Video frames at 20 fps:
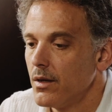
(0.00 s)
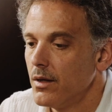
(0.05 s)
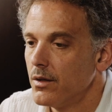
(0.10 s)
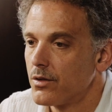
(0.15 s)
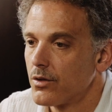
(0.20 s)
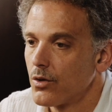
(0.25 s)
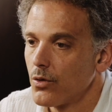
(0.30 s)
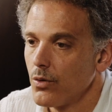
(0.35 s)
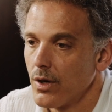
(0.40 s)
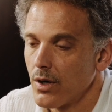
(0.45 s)

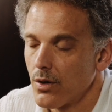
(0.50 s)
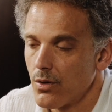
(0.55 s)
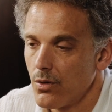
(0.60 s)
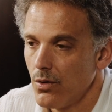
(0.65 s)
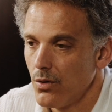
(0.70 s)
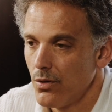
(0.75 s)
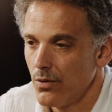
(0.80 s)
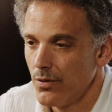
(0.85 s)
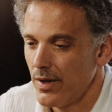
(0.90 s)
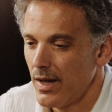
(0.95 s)
It's
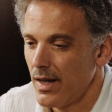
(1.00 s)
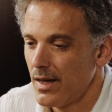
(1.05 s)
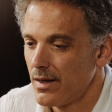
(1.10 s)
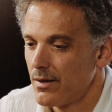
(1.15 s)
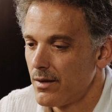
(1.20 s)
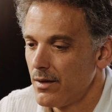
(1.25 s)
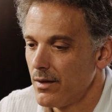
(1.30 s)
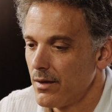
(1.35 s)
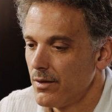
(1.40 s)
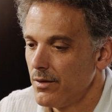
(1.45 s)
critical
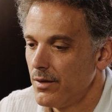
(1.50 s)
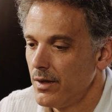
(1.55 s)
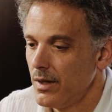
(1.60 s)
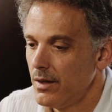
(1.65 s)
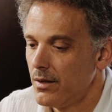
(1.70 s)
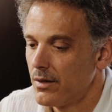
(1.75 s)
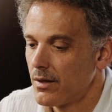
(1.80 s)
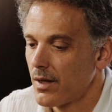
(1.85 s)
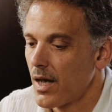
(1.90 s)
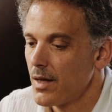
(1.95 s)
that
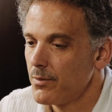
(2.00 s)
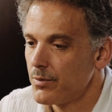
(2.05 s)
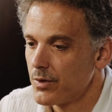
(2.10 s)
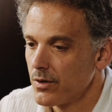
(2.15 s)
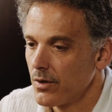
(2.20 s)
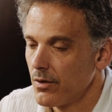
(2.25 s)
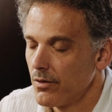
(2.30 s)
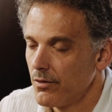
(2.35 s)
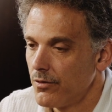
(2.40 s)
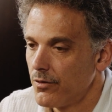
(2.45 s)
the
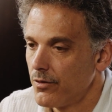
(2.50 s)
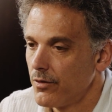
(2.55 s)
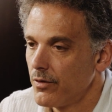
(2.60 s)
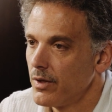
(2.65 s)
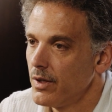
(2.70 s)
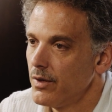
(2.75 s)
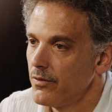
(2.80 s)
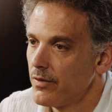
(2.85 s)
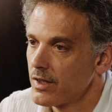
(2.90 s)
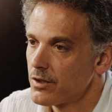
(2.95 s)
types of
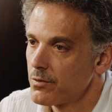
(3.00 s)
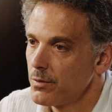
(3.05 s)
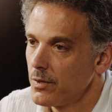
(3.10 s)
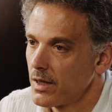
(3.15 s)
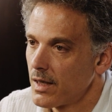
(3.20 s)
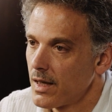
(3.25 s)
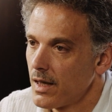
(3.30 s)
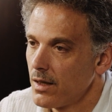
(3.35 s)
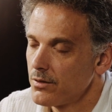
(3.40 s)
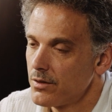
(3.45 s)

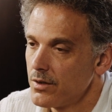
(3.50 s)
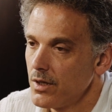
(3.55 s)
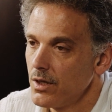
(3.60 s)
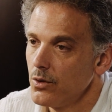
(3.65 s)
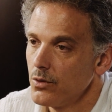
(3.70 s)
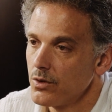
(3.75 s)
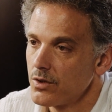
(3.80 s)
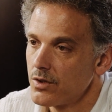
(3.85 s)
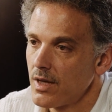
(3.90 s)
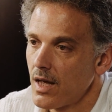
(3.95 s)
investment accounts
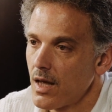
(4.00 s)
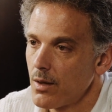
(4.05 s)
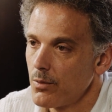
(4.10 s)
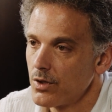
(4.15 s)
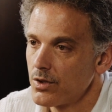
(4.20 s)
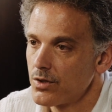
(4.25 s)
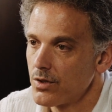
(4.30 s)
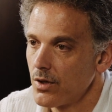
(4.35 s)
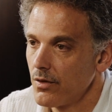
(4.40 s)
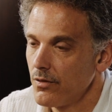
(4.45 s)
that you
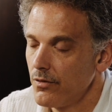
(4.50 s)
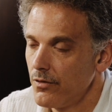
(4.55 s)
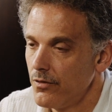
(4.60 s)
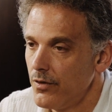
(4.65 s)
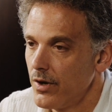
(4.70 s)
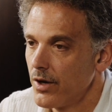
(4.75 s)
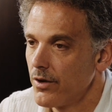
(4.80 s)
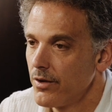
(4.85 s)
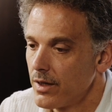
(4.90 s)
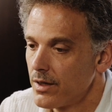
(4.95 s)
establish are
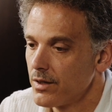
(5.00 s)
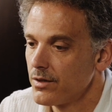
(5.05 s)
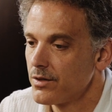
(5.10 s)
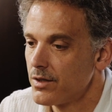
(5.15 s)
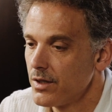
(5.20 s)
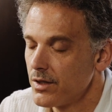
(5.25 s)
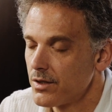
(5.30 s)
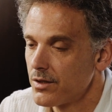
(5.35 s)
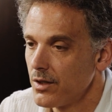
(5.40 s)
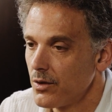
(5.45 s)
very
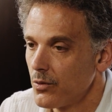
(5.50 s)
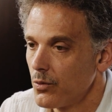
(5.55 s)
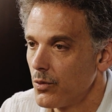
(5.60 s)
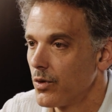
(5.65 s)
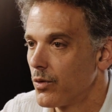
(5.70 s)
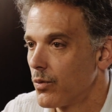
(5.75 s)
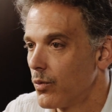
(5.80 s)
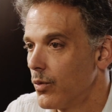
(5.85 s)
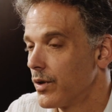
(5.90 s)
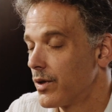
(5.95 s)
consistent
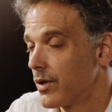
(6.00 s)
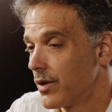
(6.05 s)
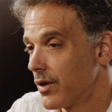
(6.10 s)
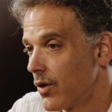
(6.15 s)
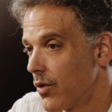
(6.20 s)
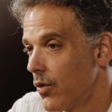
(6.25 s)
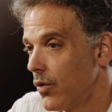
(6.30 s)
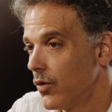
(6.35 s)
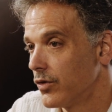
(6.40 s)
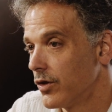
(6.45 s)
with what
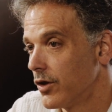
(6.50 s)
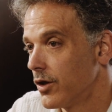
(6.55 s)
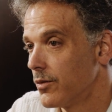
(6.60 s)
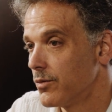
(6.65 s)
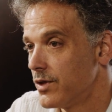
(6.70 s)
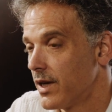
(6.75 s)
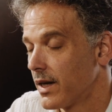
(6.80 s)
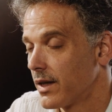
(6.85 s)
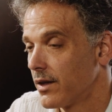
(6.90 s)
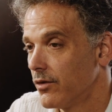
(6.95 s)
the goals and
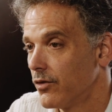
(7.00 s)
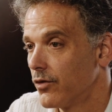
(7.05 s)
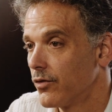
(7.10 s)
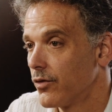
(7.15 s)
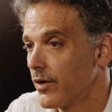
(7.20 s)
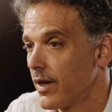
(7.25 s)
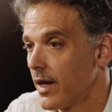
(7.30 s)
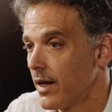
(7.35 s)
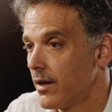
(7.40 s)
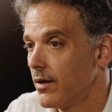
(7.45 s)
objectives
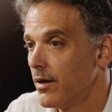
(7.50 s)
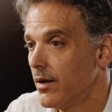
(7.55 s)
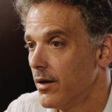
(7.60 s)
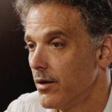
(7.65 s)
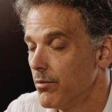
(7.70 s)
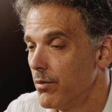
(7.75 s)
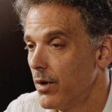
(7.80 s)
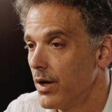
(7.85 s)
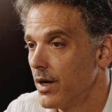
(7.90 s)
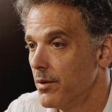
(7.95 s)
for that
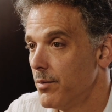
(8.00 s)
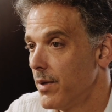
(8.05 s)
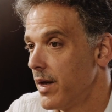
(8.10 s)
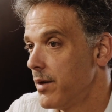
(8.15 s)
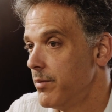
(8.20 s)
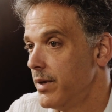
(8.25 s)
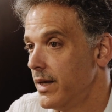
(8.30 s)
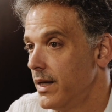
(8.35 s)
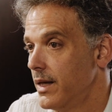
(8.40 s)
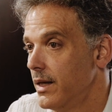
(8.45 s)
money
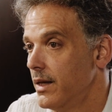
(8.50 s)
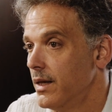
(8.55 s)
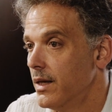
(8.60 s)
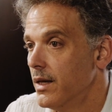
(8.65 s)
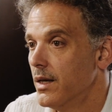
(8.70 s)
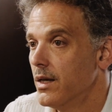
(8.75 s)
may be.